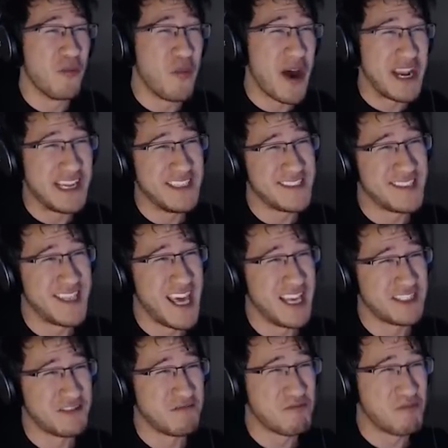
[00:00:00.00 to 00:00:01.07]
What is
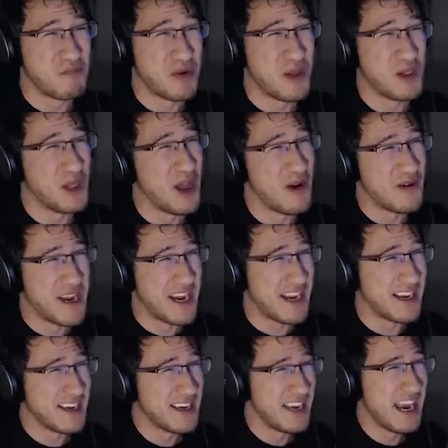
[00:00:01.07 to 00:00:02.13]
this baloney?
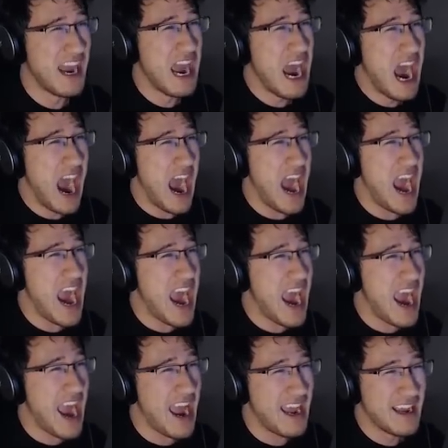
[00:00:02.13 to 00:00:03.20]

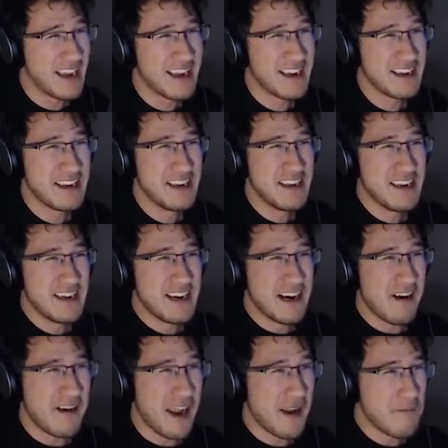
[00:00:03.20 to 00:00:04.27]
Ah!
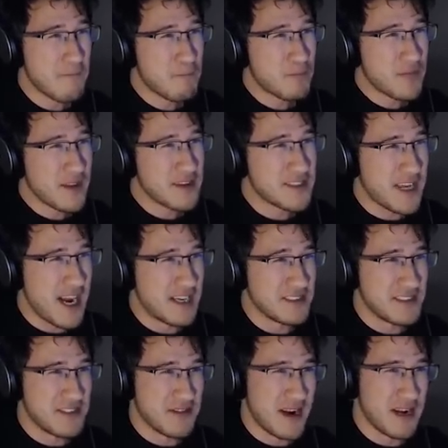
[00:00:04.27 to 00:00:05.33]
Okay, let's
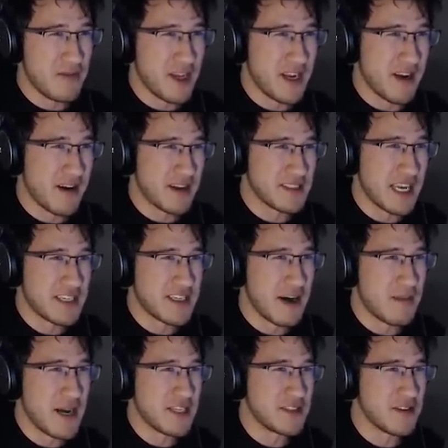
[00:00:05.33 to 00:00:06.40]
concentrate a bit here as I tell
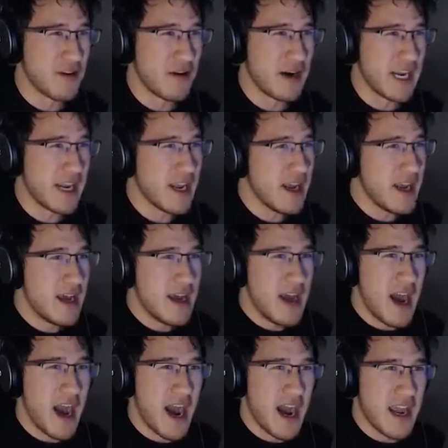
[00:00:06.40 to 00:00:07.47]
my story.
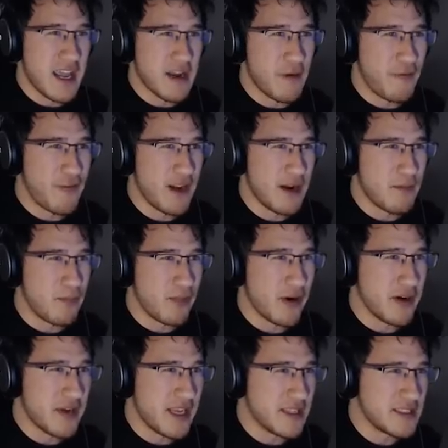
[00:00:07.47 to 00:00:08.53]
Uh, in a fit of
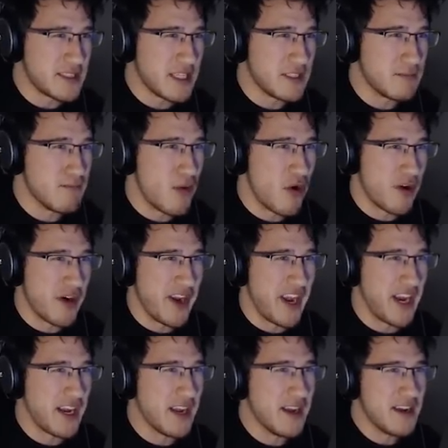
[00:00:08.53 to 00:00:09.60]
brilliance this
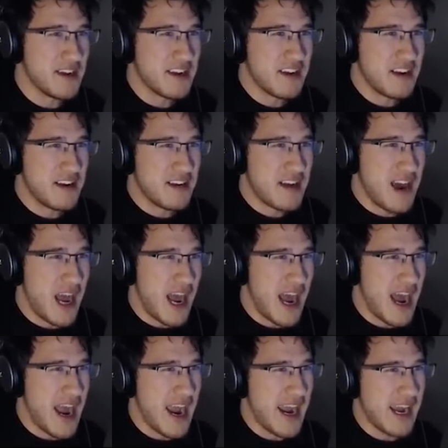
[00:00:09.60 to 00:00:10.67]
morning,
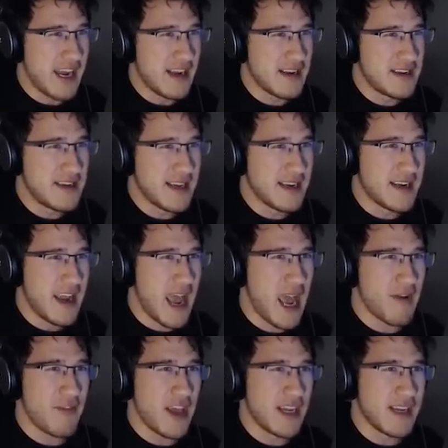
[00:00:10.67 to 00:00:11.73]
I didn't
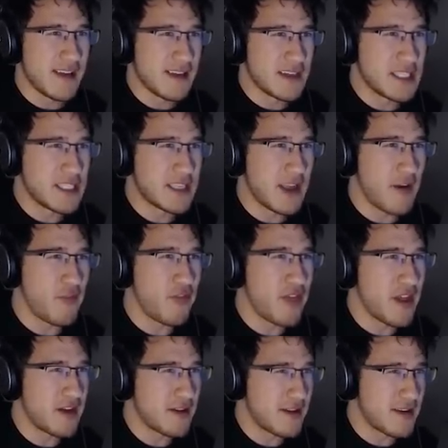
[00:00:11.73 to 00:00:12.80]
have any of the stuff
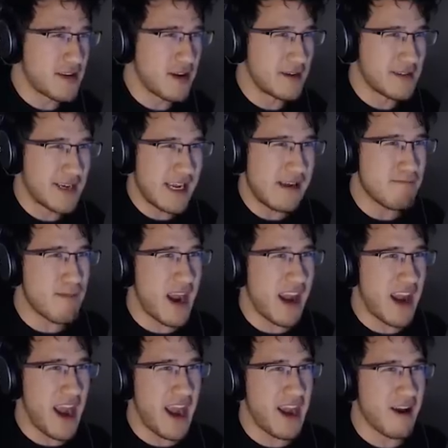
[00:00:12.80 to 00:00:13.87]
that to keep my
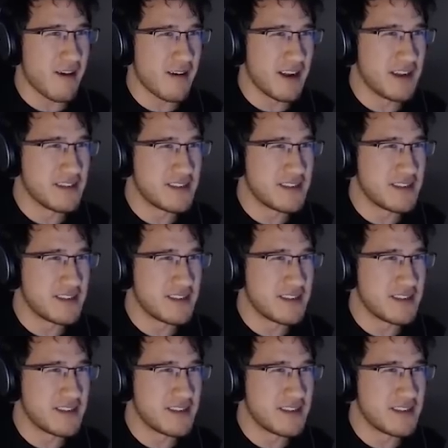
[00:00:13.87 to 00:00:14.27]
hair in